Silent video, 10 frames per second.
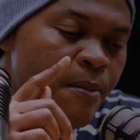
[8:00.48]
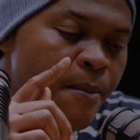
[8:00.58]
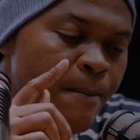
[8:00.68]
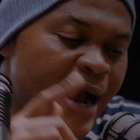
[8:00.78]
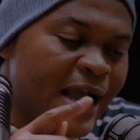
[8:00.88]

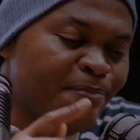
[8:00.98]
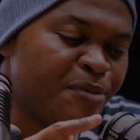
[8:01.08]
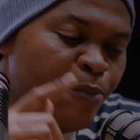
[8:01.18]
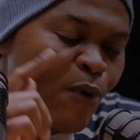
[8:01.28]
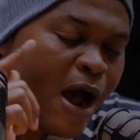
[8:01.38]
mic
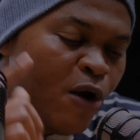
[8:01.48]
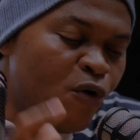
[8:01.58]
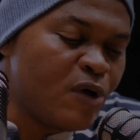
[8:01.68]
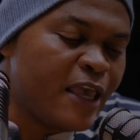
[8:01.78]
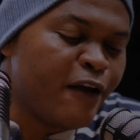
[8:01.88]
people are
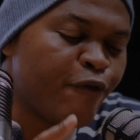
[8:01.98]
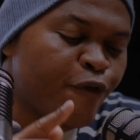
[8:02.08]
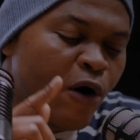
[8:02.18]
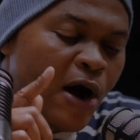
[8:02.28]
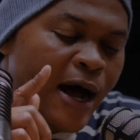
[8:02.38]
looking
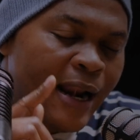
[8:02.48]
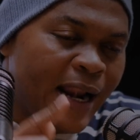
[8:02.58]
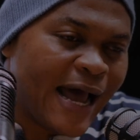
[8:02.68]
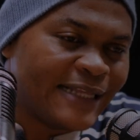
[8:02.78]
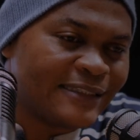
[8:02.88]
for a
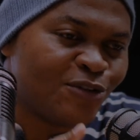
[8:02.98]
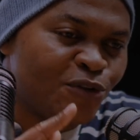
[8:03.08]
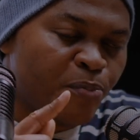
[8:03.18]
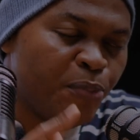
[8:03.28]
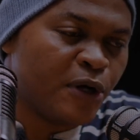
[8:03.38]
lot to
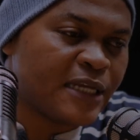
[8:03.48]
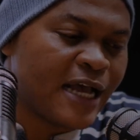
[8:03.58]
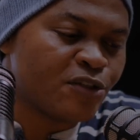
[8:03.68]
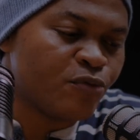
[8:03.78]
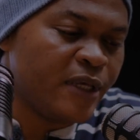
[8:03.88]
do
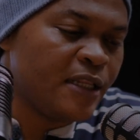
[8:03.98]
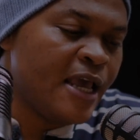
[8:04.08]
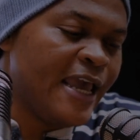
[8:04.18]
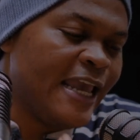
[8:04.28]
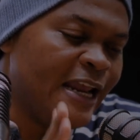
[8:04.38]
podcasts with.
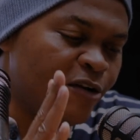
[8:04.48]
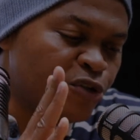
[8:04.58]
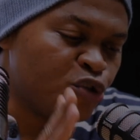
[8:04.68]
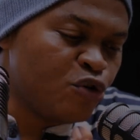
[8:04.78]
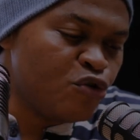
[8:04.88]
It looks
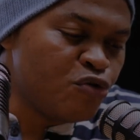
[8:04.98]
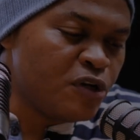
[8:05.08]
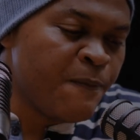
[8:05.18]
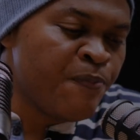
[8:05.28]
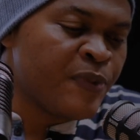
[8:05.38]
good.
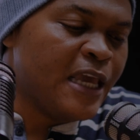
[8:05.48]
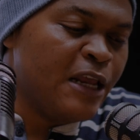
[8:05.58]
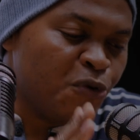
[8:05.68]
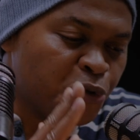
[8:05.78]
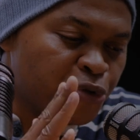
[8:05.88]
It
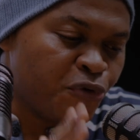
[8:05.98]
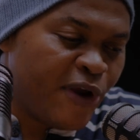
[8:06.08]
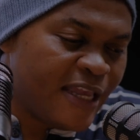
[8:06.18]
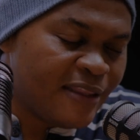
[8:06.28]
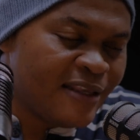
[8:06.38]
looks
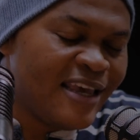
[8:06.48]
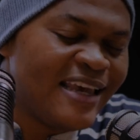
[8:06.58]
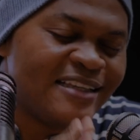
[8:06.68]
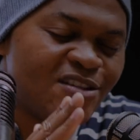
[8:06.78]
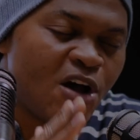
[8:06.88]
great.
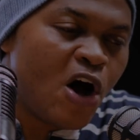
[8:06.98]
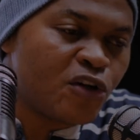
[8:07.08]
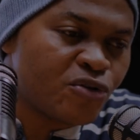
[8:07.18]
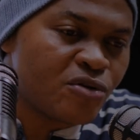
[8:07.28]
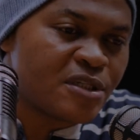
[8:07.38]
It's
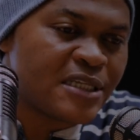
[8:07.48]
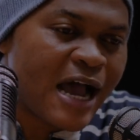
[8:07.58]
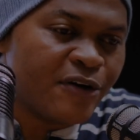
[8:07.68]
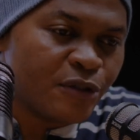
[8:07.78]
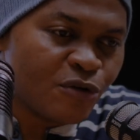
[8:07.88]
also
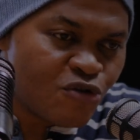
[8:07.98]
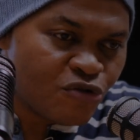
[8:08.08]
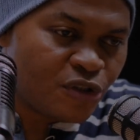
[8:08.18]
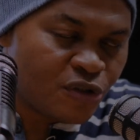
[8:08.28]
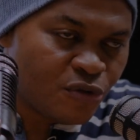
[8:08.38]
sound
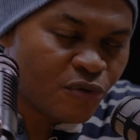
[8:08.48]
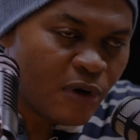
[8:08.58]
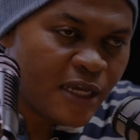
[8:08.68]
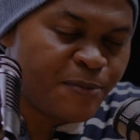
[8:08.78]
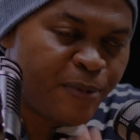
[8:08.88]
good too,
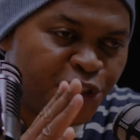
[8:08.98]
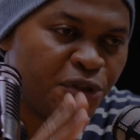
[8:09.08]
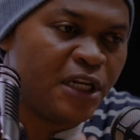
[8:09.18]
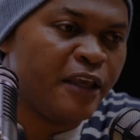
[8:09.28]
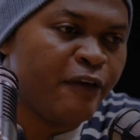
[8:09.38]

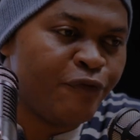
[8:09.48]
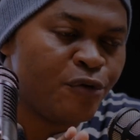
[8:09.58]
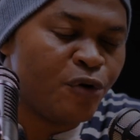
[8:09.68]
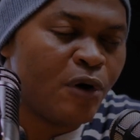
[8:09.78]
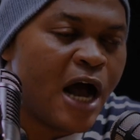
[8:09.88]
especially if you
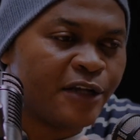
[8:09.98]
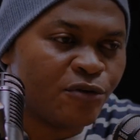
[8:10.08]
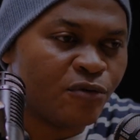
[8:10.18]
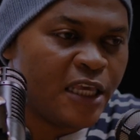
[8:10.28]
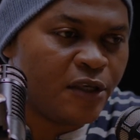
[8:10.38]
know how to
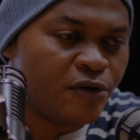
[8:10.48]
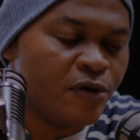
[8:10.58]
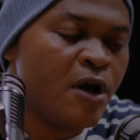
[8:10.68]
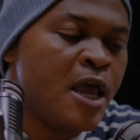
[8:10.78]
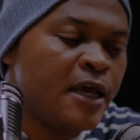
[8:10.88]
EQ.
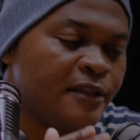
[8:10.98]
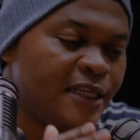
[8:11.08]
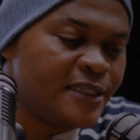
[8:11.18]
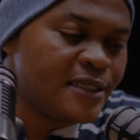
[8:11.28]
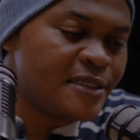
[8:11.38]

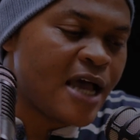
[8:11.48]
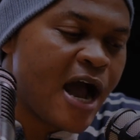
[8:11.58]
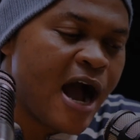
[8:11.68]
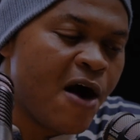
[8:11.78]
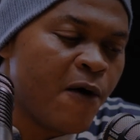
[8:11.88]
This is
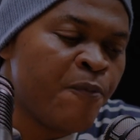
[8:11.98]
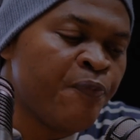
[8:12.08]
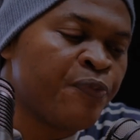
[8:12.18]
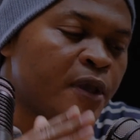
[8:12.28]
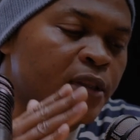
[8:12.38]
how
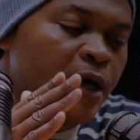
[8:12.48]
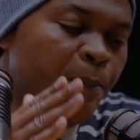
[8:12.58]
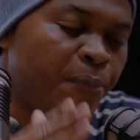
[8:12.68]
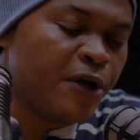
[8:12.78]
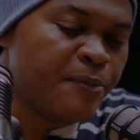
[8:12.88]
the
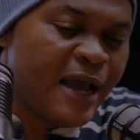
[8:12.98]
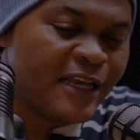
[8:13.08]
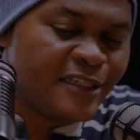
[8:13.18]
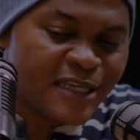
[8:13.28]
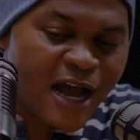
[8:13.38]
pod mic
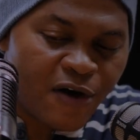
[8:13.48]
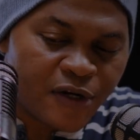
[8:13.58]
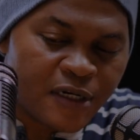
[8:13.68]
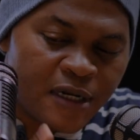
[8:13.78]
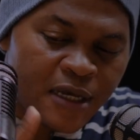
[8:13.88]

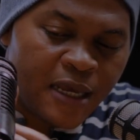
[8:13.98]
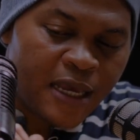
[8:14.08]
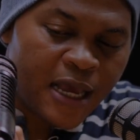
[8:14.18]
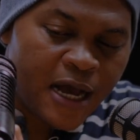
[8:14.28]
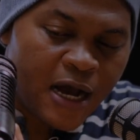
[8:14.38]
sound
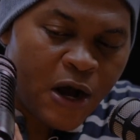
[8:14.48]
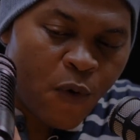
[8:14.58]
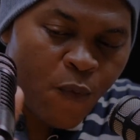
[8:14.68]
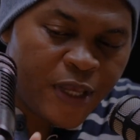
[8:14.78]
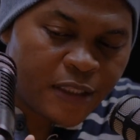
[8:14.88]

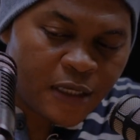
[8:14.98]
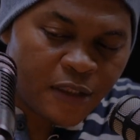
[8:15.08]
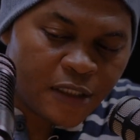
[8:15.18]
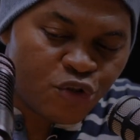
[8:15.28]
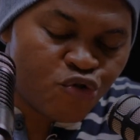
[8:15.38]
with
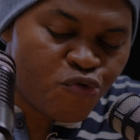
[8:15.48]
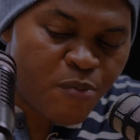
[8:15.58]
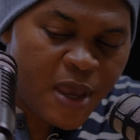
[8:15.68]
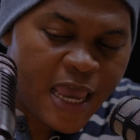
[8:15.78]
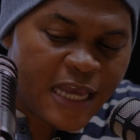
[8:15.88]
the Zoom
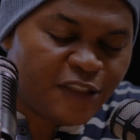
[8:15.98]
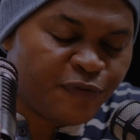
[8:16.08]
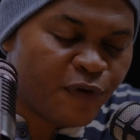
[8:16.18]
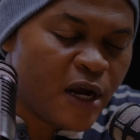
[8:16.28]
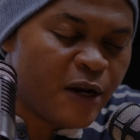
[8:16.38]

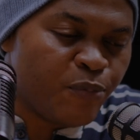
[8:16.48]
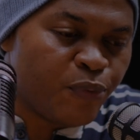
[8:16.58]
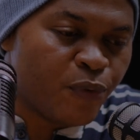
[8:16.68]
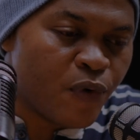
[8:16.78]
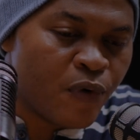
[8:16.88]
H4n
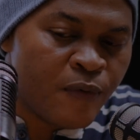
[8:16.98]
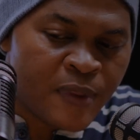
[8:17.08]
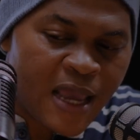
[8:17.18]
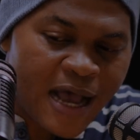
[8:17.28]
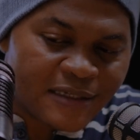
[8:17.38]
Pro
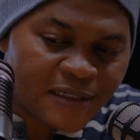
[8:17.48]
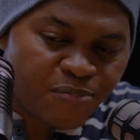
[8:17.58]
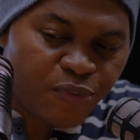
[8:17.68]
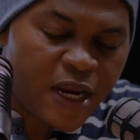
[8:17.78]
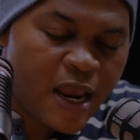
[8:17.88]
as a
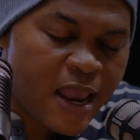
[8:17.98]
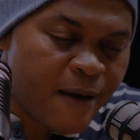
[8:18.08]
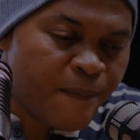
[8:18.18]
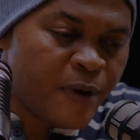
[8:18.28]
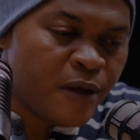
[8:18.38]
preamp
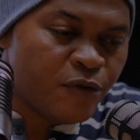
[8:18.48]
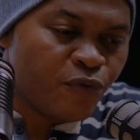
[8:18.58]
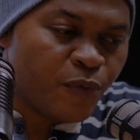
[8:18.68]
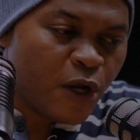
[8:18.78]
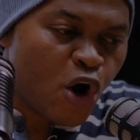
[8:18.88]
to
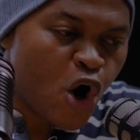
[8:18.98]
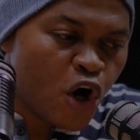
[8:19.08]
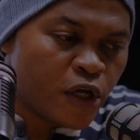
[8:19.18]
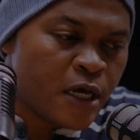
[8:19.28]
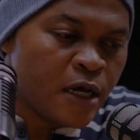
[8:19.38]

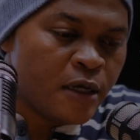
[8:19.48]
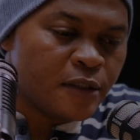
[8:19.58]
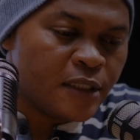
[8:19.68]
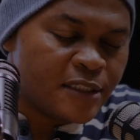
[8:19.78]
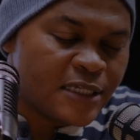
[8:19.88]
record
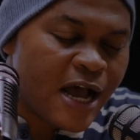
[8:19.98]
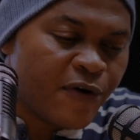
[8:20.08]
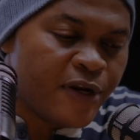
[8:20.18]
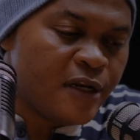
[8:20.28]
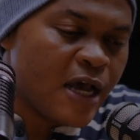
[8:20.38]
the sound.
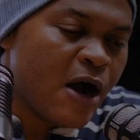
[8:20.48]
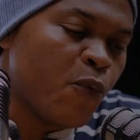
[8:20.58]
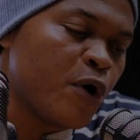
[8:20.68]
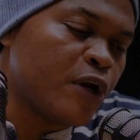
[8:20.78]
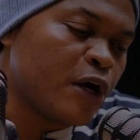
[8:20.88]
Now we're
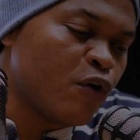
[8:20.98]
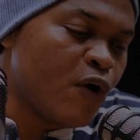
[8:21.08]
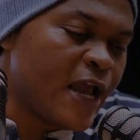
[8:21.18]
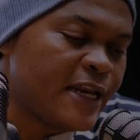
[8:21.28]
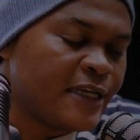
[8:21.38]
gonna go
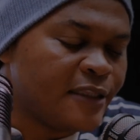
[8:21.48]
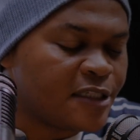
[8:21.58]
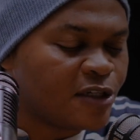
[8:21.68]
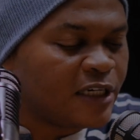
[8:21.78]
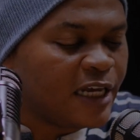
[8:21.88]
ahead and
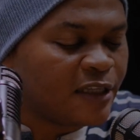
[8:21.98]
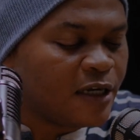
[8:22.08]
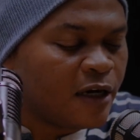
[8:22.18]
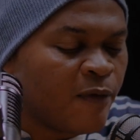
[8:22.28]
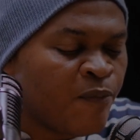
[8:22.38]
disconnect the